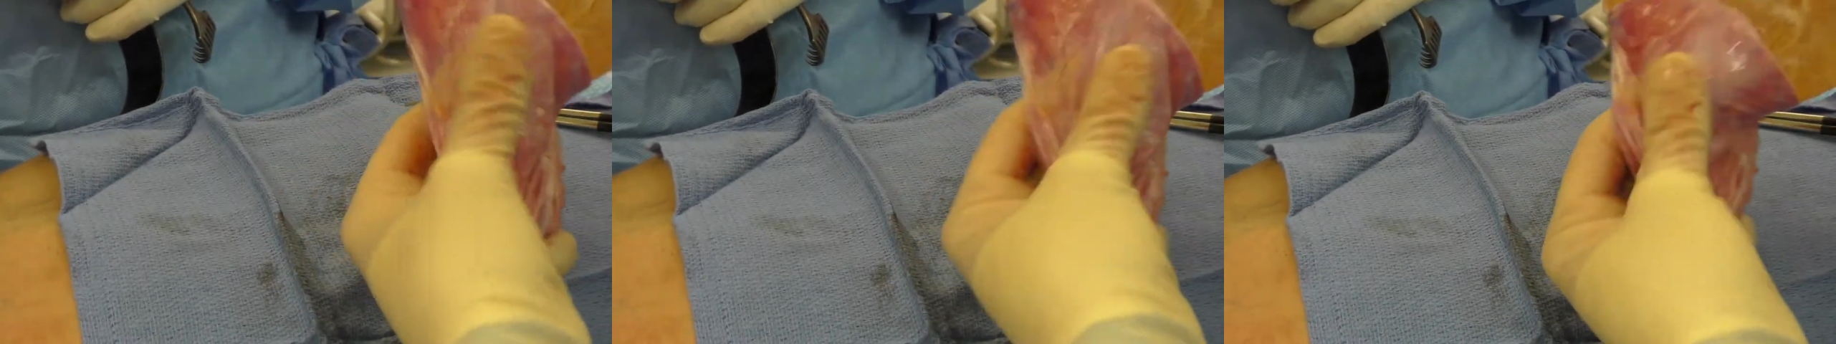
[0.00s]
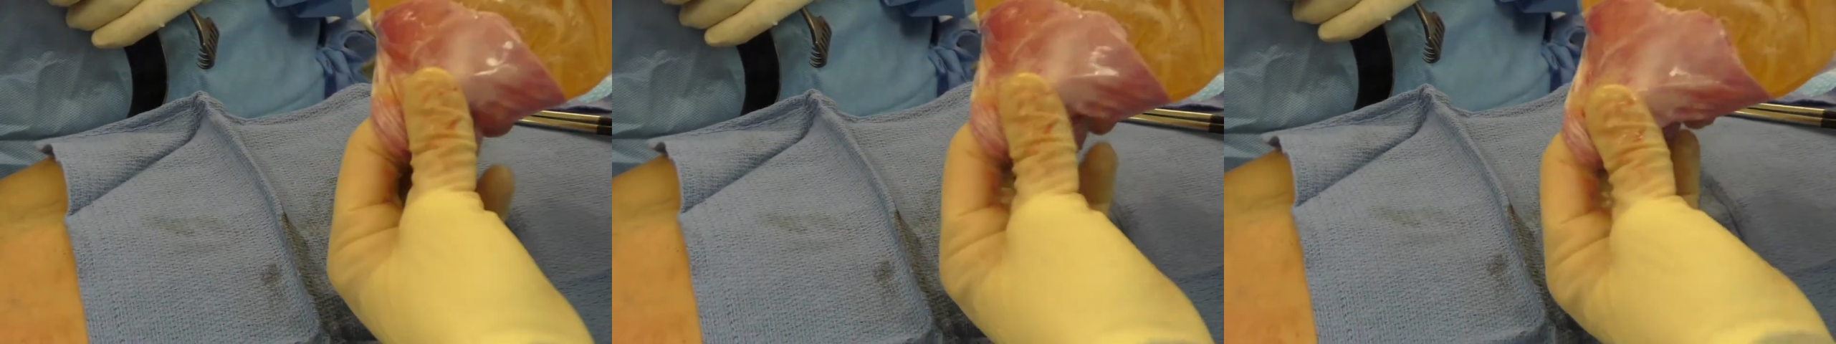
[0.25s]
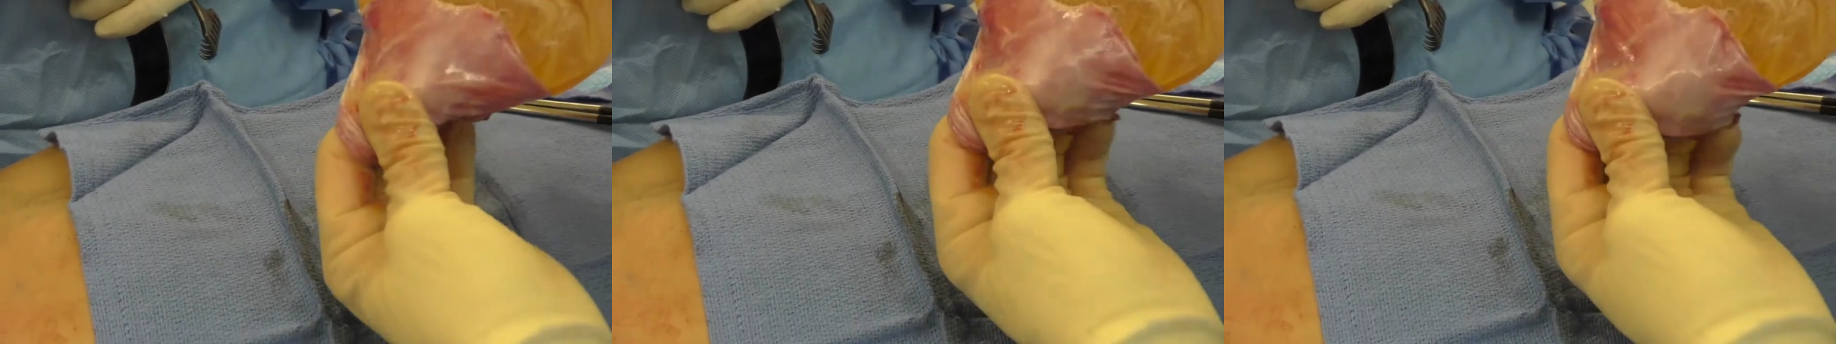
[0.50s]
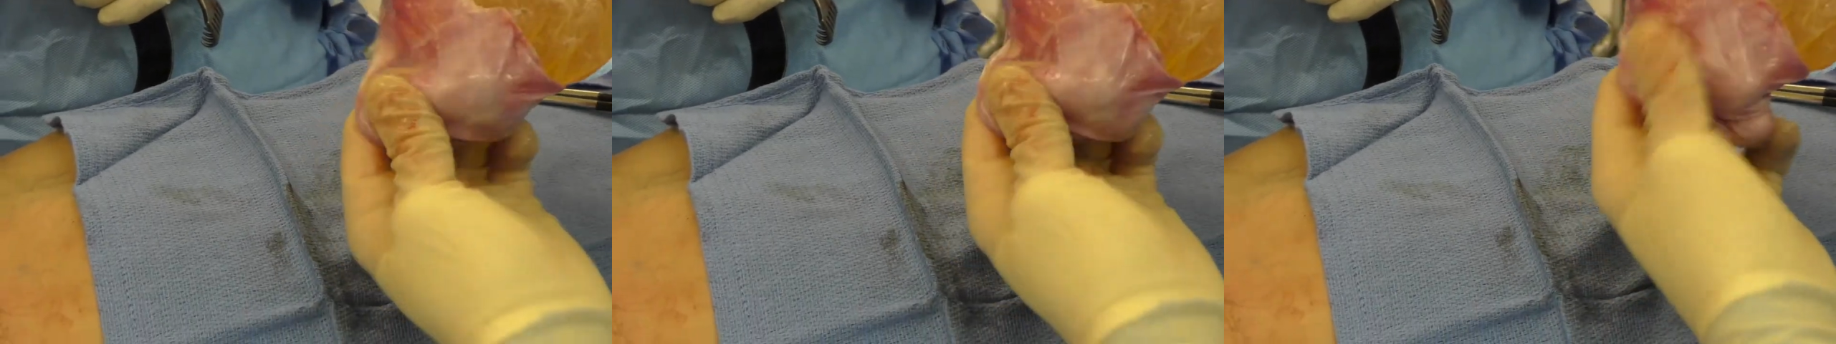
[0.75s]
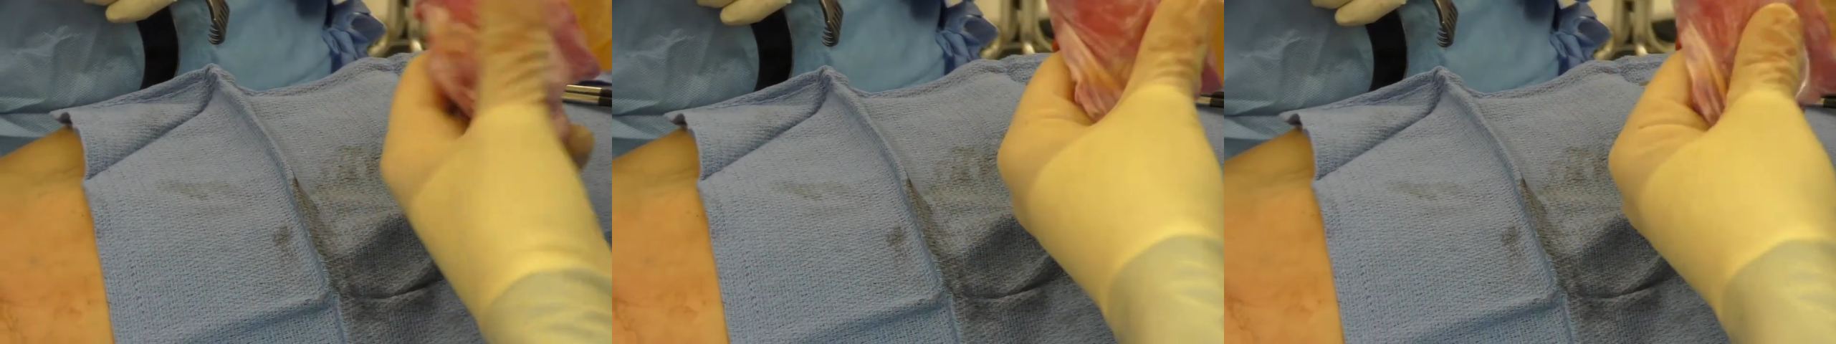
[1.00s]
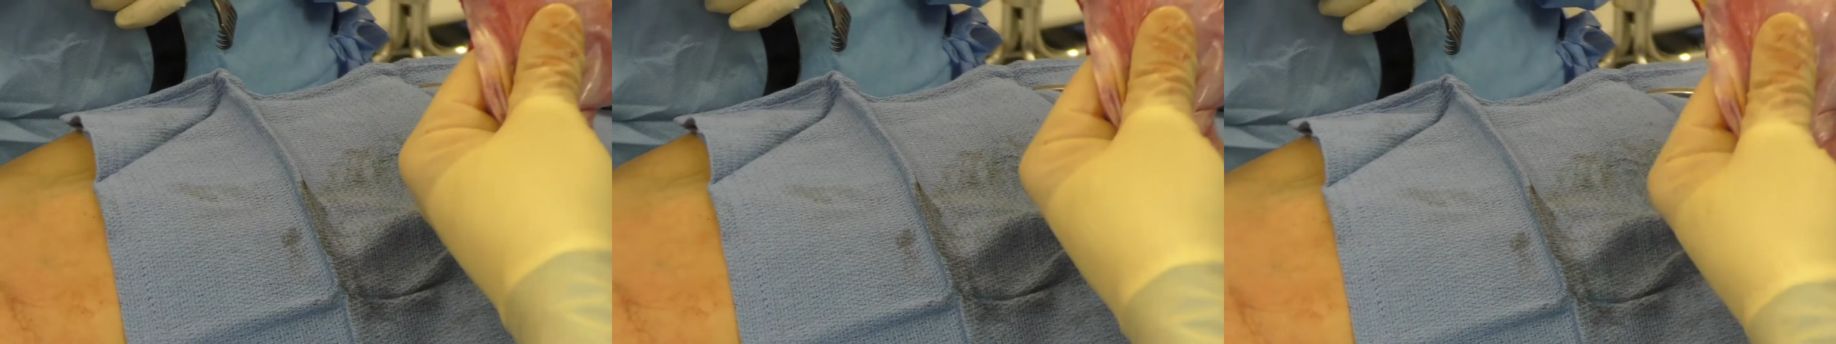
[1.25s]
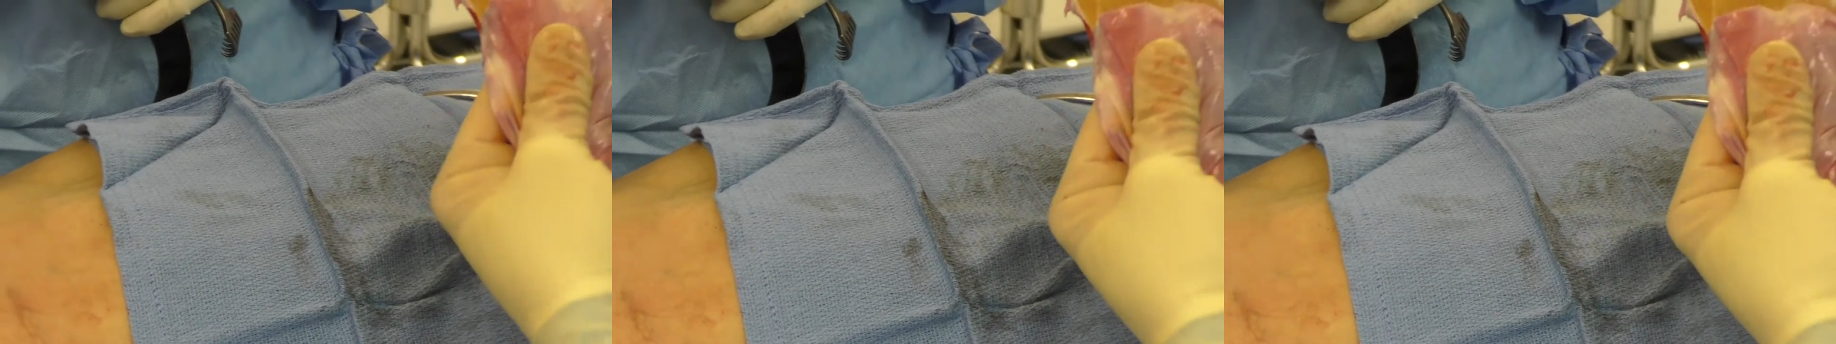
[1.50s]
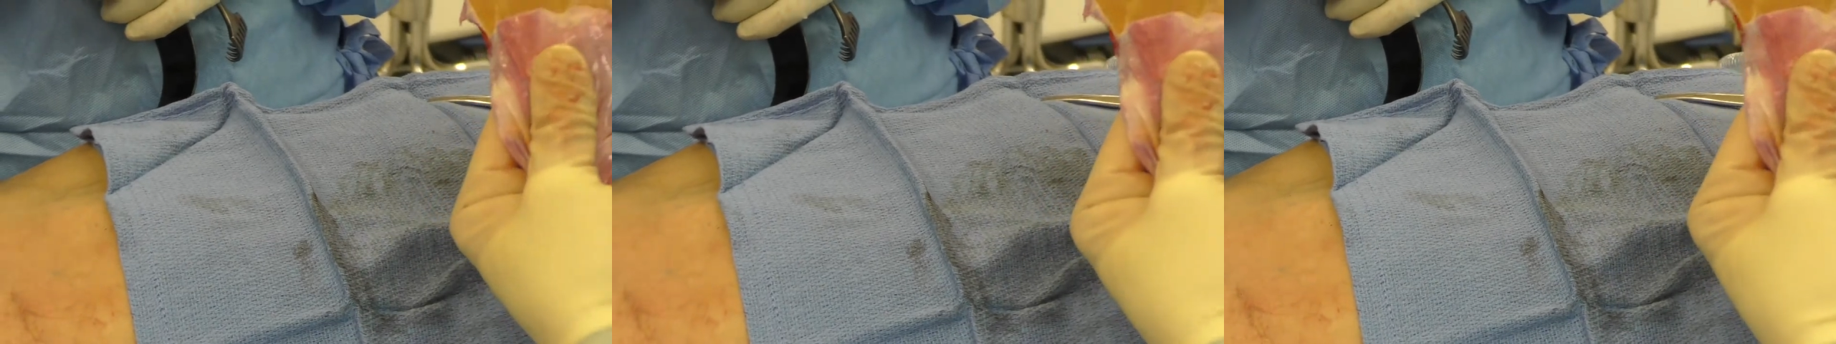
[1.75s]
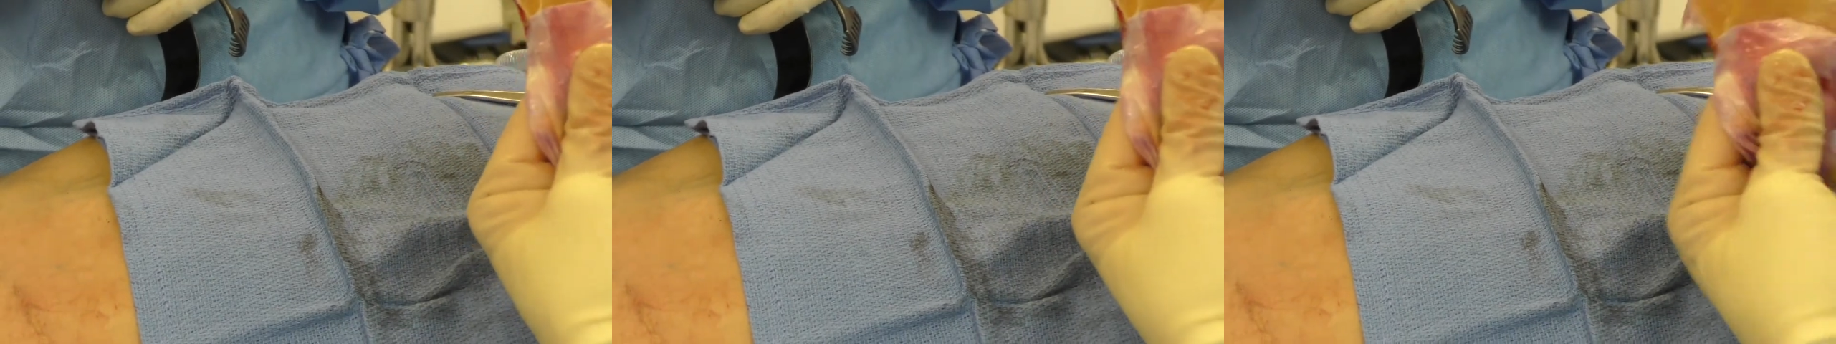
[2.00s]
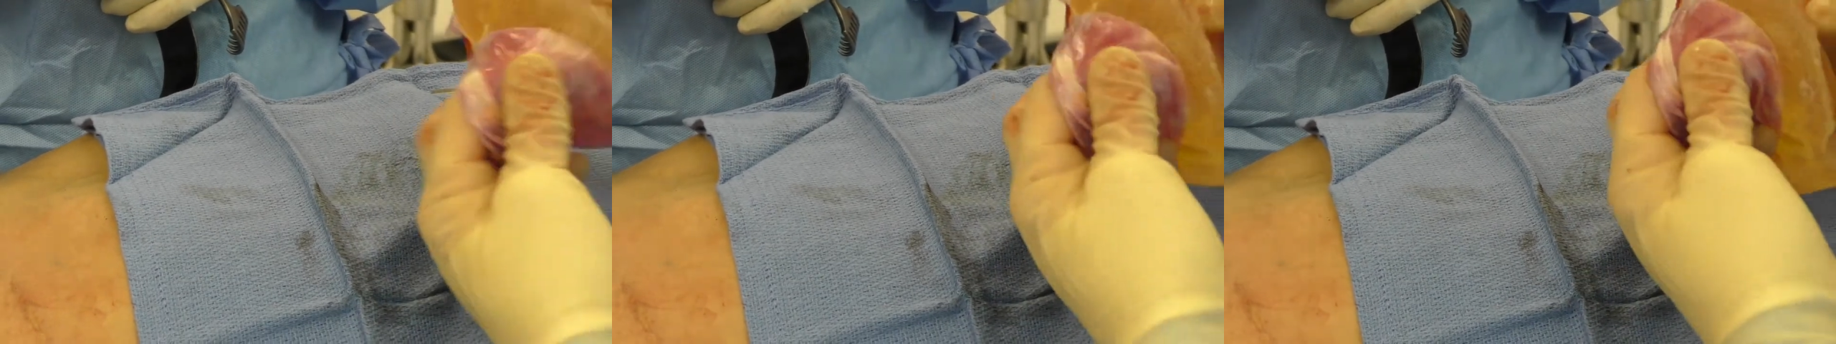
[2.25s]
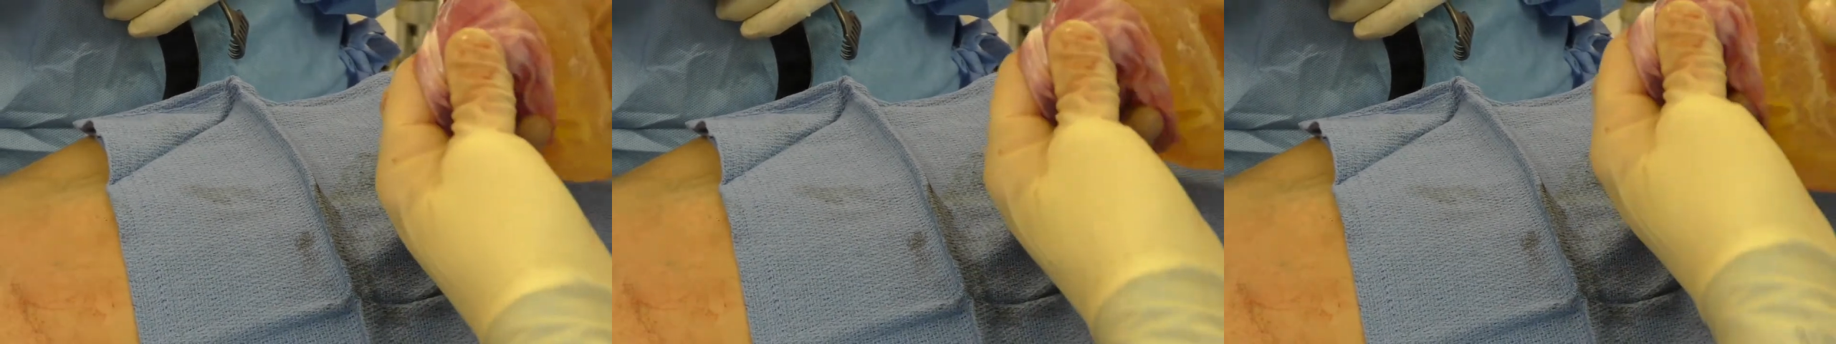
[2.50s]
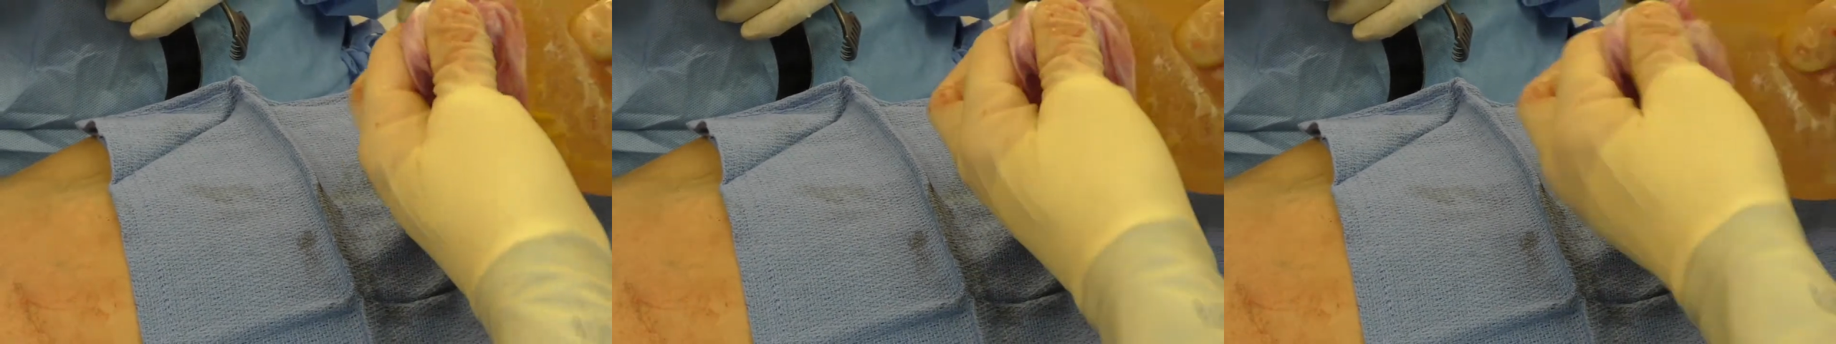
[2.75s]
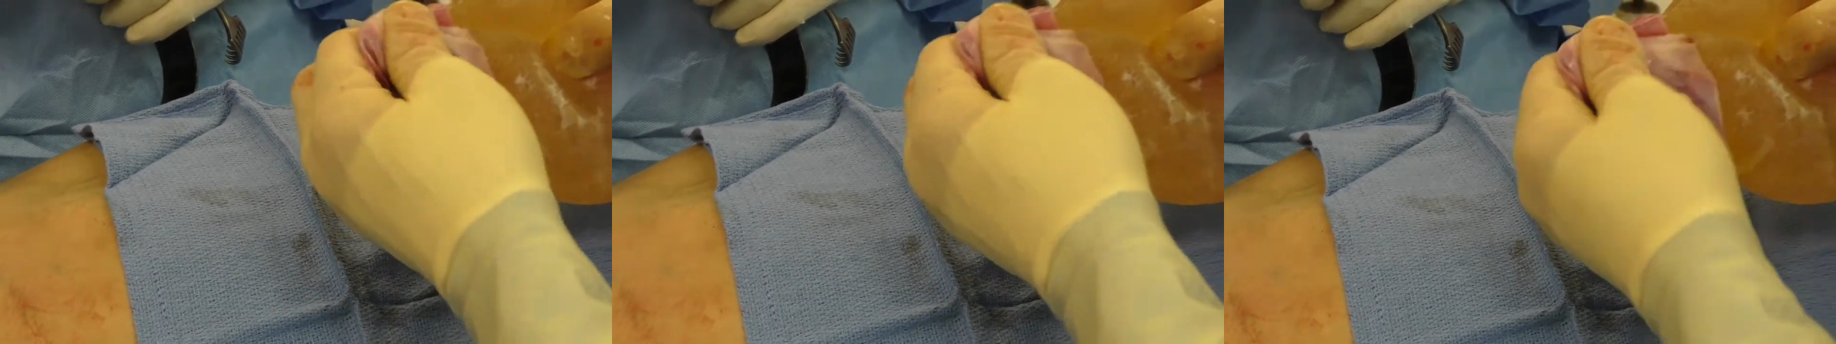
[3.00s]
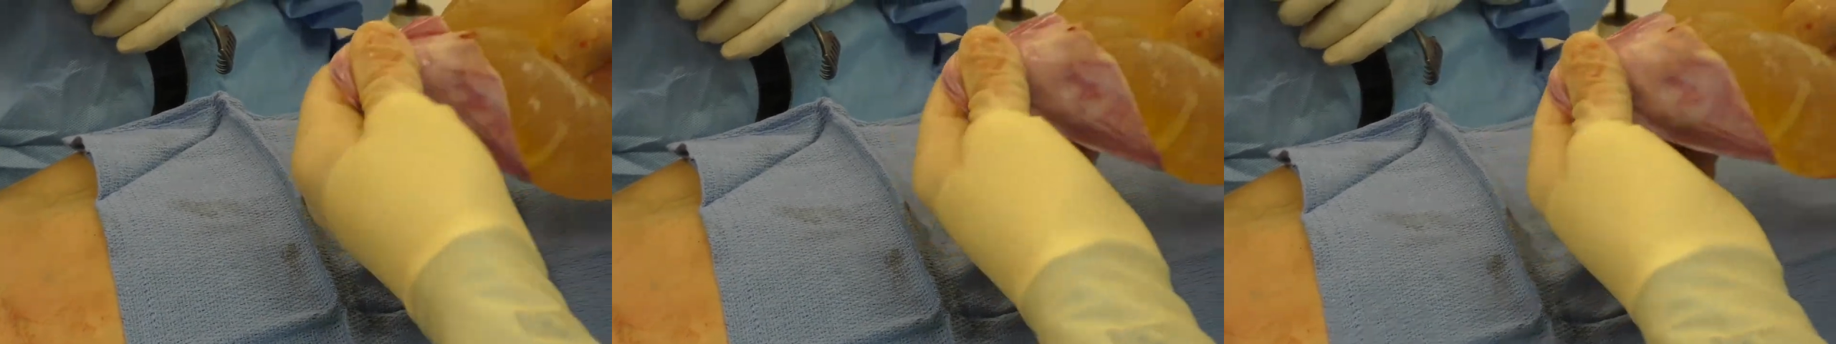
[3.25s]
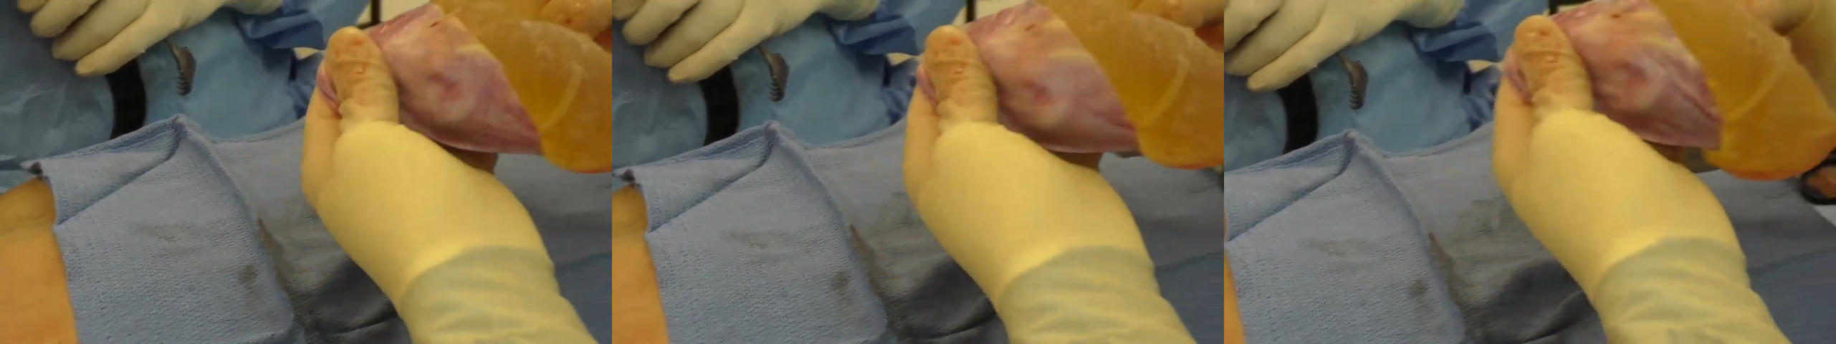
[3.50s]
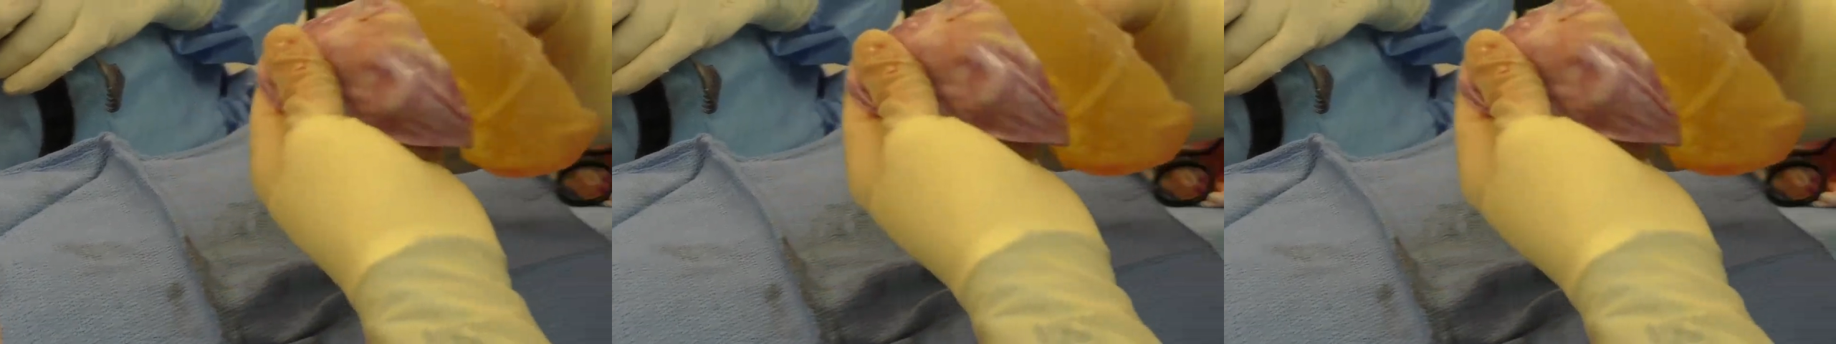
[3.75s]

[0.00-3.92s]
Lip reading: [unreadable: no face in view]